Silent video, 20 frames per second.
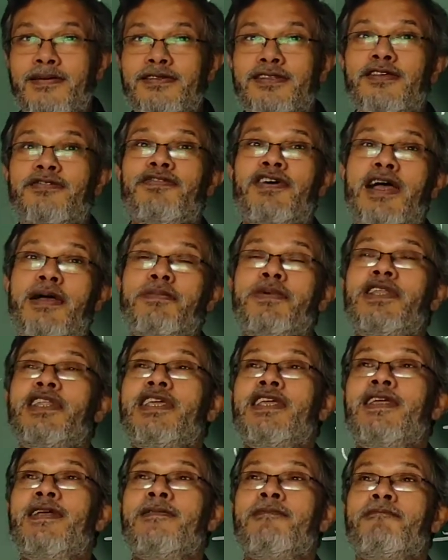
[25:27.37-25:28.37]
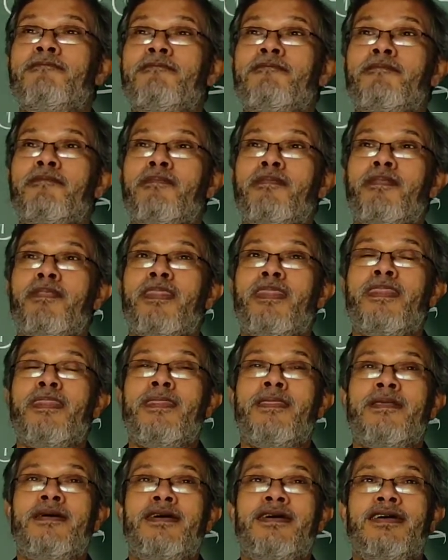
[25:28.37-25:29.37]
The family,
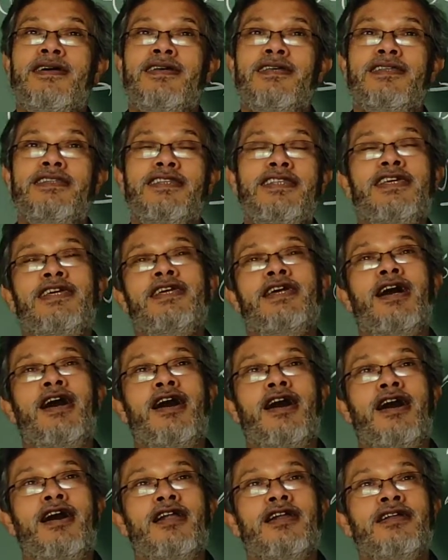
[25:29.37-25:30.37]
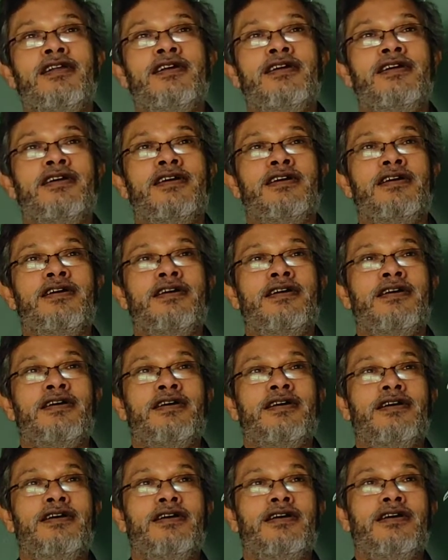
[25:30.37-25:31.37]
they are
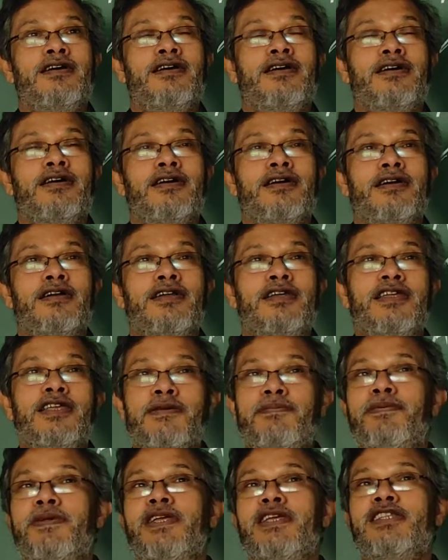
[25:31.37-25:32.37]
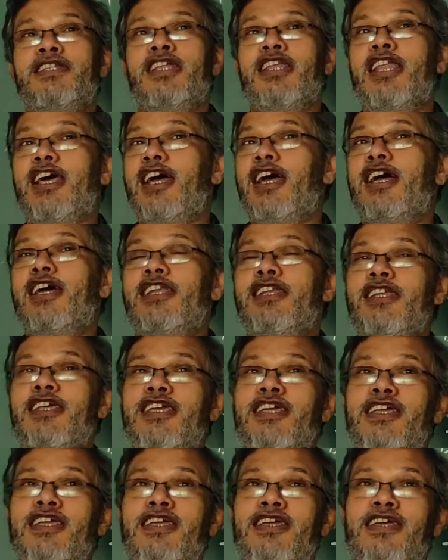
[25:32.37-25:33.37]
keeping the land
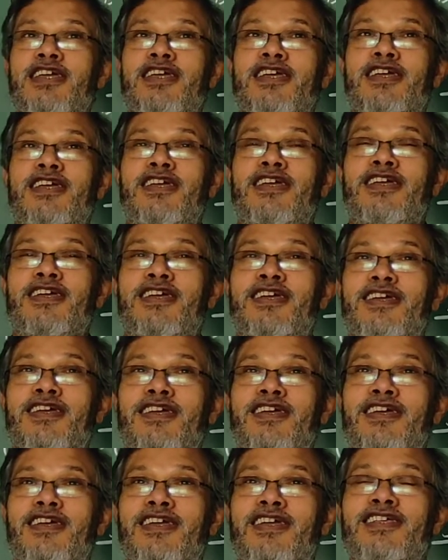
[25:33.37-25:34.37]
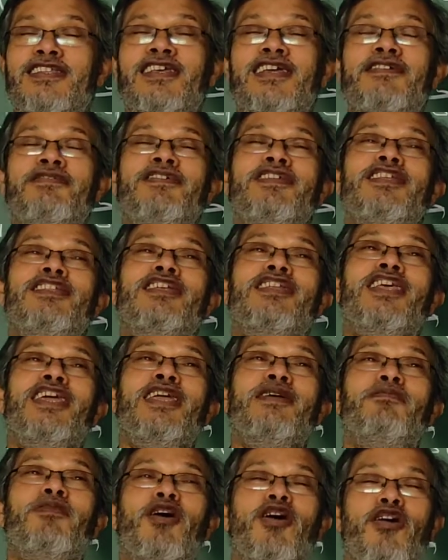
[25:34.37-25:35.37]
even in the
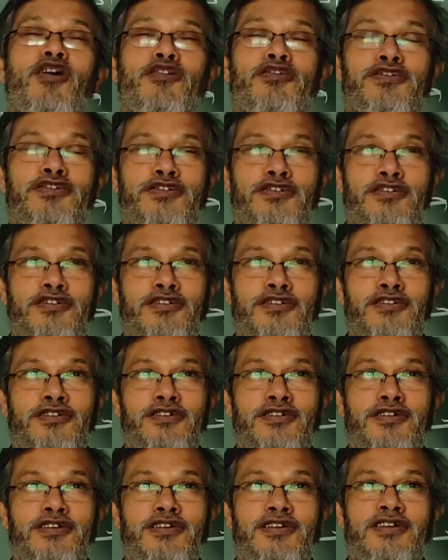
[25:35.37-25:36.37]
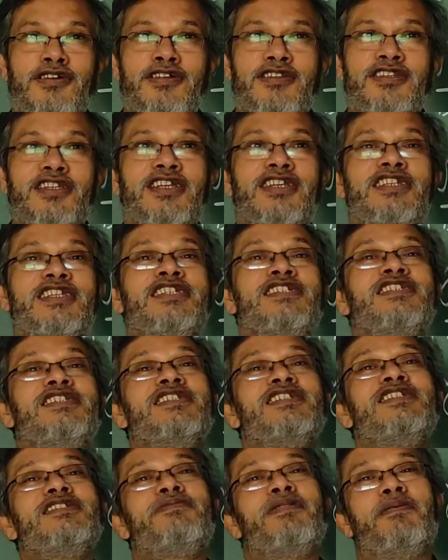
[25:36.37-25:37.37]
name of the
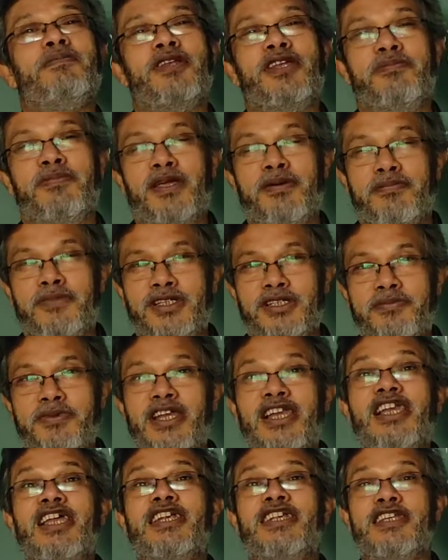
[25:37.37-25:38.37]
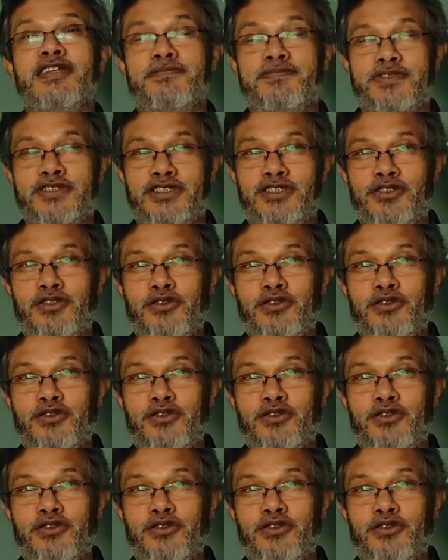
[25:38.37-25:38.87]
distant family members, relatives,